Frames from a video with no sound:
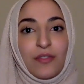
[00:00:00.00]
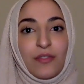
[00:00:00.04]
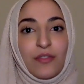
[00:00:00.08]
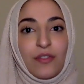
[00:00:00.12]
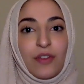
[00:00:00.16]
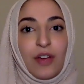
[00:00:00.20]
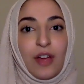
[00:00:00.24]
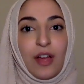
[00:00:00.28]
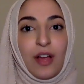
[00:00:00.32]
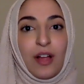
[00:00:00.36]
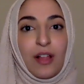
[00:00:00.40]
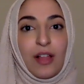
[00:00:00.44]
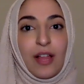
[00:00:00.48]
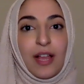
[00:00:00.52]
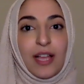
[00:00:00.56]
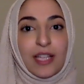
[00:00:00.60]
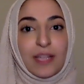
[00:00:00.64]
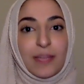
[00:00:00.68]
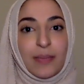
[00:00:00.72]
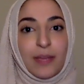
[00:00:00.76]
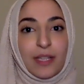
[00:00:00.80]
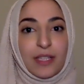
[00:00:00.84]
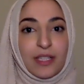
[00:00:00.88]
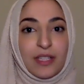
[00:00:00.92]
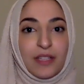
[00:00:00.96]
for all
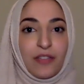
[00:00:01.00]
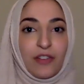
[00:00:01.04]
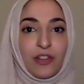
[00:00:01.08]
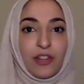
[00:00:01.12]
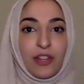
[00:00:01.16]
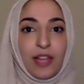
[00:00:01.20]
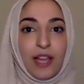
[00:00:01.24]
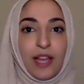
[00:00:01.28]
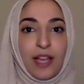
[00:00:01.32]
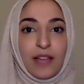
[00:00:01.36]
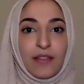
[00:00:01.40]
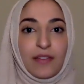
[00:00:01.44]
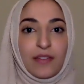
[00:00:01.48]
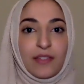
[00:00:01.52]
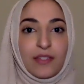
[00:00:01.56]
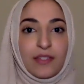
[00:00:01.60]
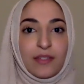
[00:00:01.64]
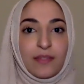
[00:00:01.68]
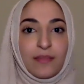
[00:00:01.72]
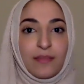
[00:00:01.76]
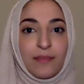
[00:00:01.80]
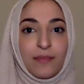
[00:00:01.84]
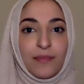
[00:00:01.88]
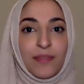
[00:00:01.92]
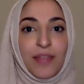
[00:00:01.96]
aspects of our
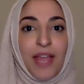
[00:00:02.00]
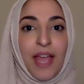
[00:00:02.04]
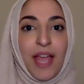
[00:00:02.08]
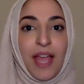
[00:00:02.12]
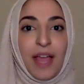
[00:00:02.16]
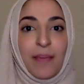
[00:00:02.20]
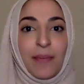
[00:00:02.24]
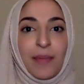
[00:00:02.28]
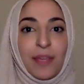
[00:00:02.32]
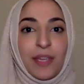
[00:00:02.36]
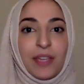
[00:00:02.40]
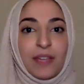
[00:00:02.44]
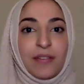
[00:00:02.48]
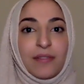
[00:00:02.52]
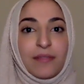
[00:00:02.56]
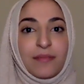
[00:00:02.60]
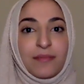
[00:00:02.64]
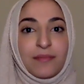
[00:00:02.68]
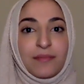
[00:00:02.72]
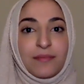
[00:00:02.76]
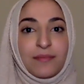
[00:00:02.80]
lives. Ameen.